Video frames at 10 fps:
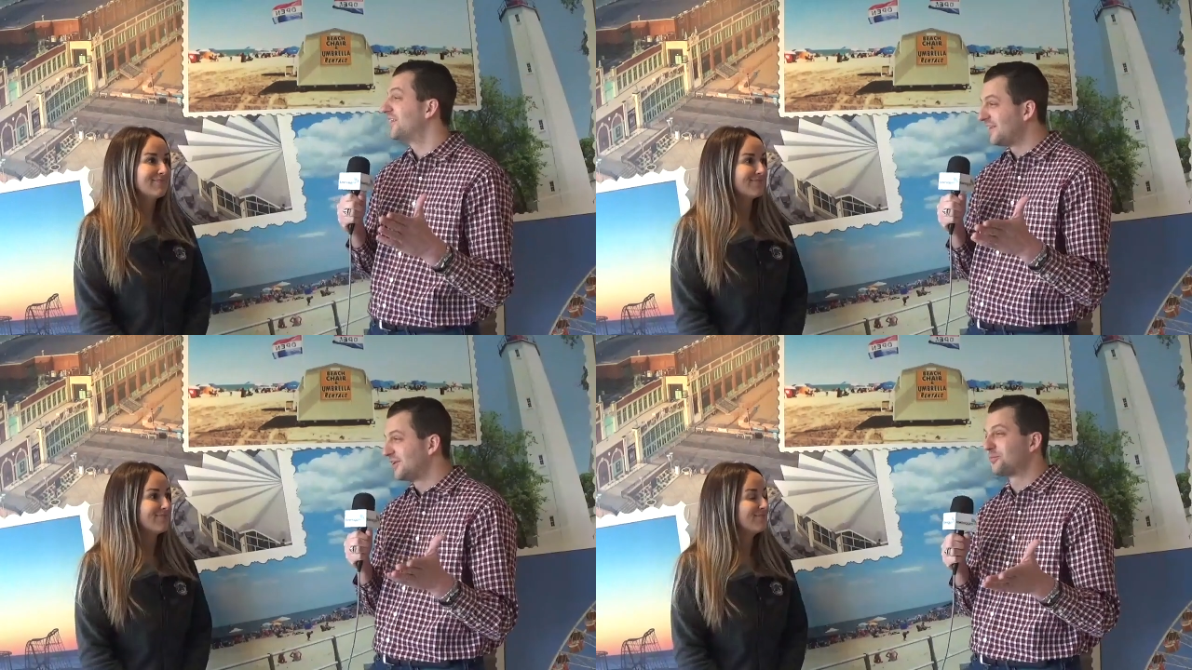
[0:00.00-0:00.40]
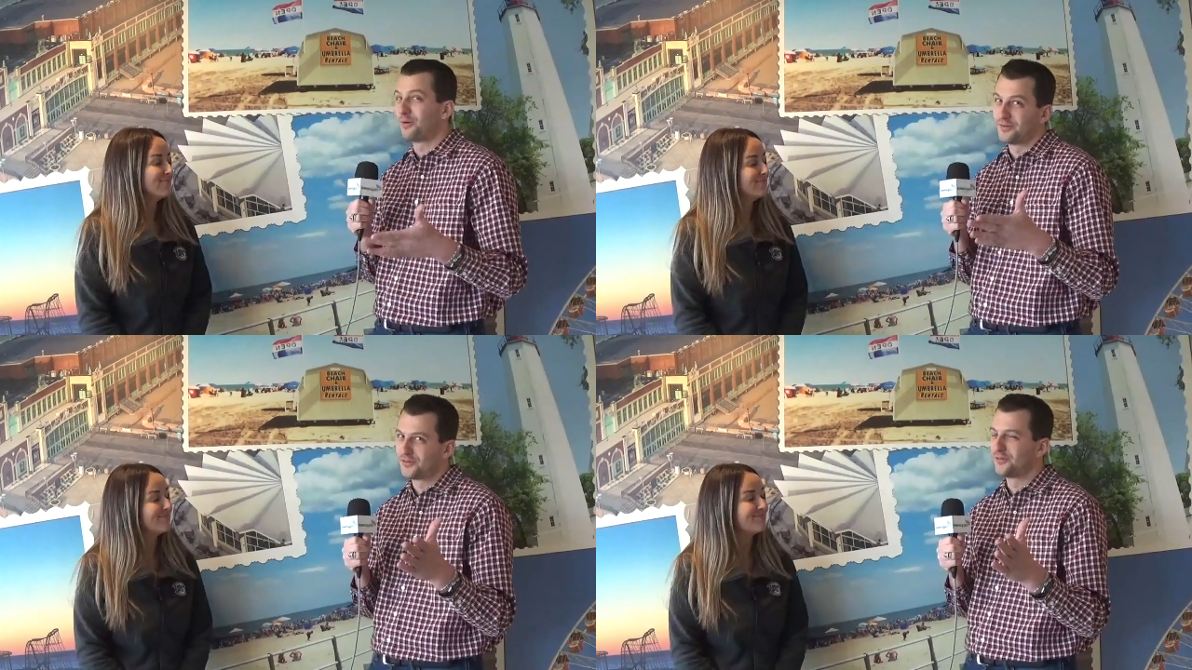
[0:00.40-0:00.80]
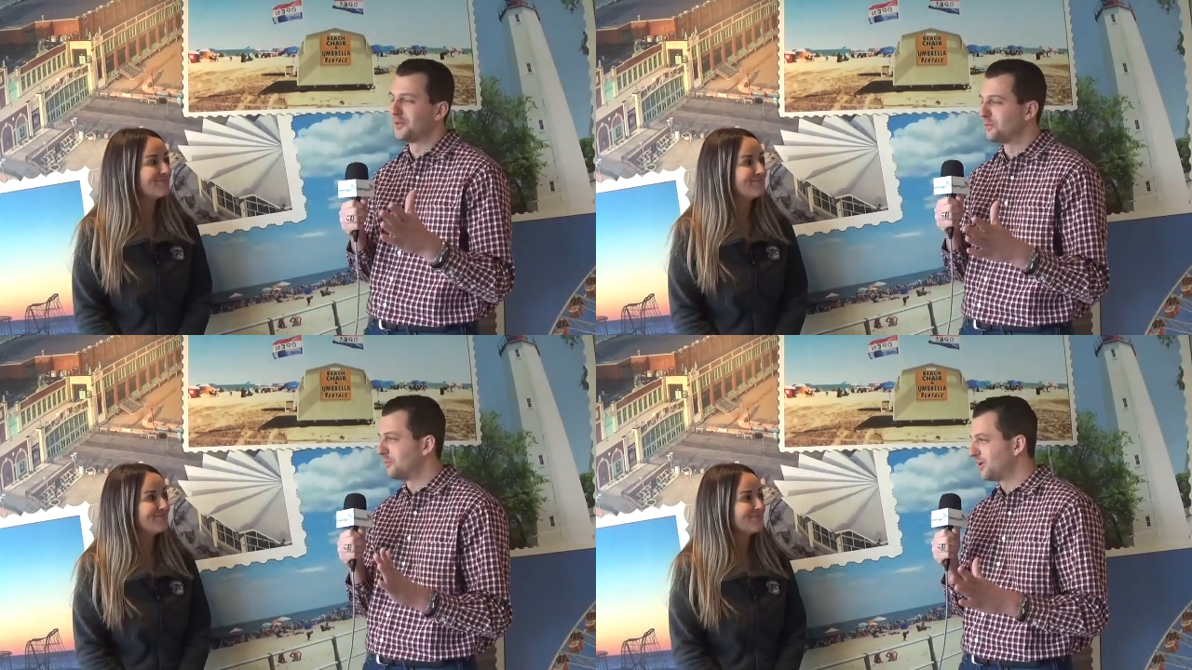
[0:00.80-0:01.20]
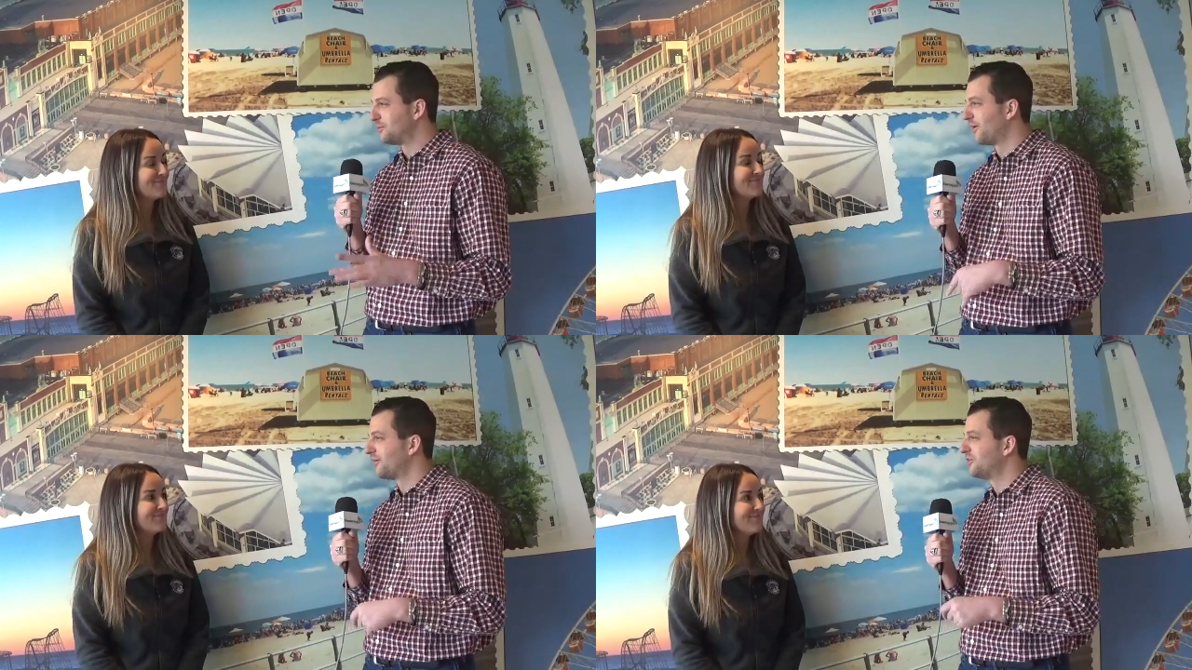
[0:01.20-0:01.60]
Speaker 1: then, that's certainly a big
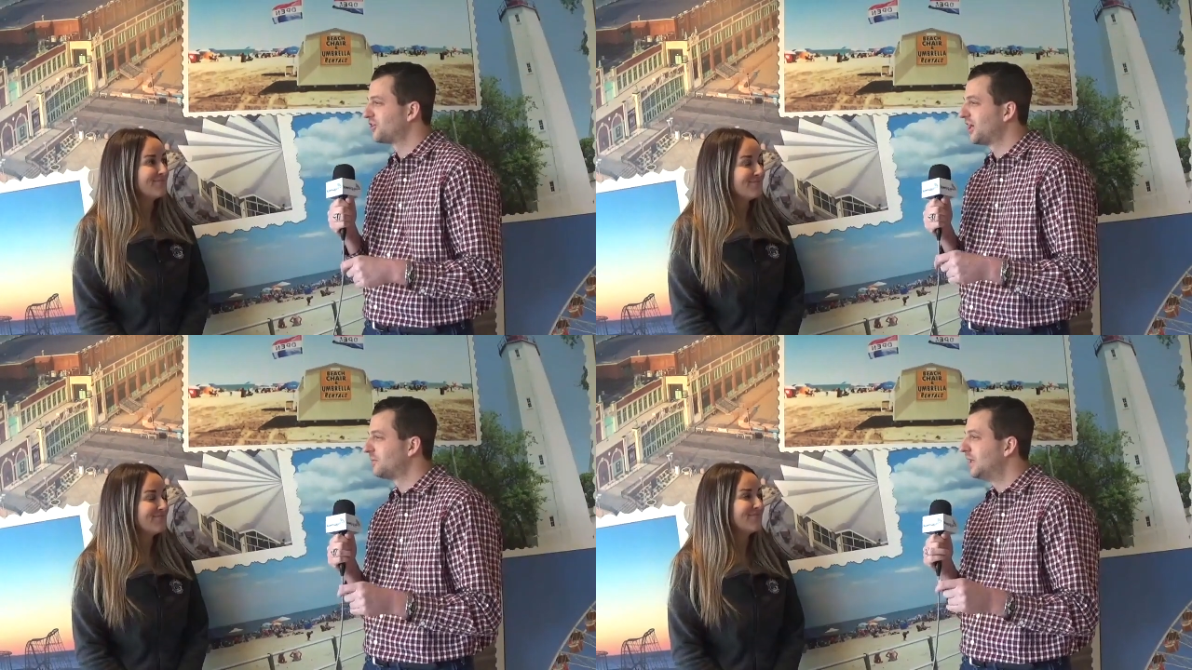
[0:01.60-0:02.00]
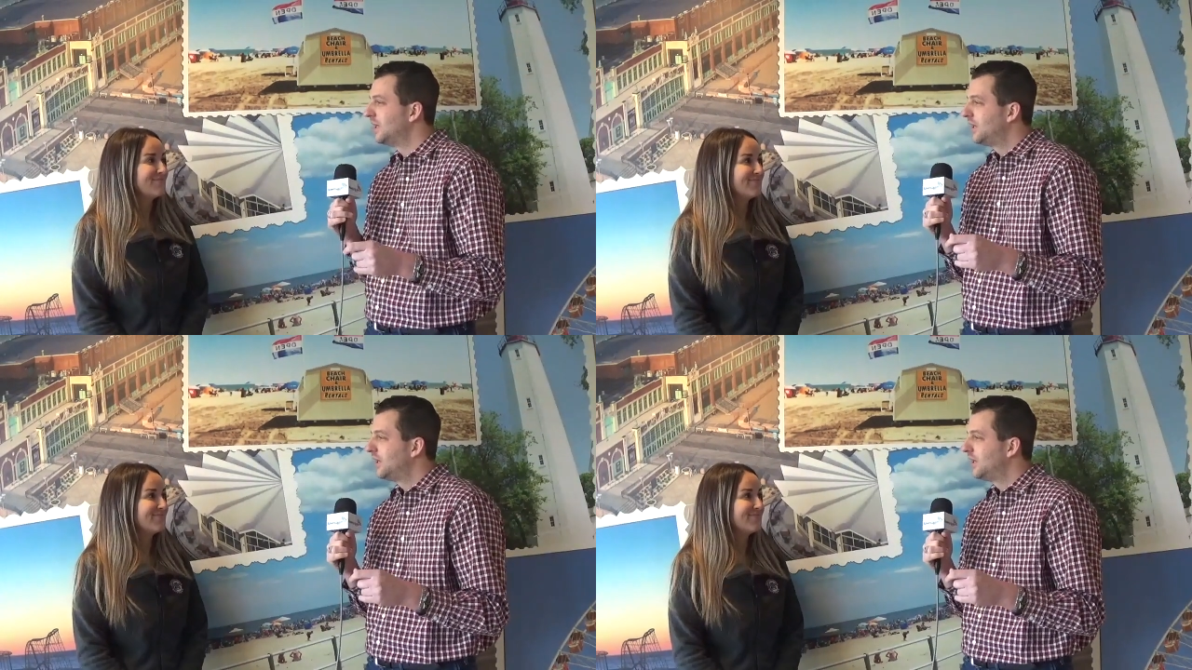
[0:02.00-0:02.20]
part of the job.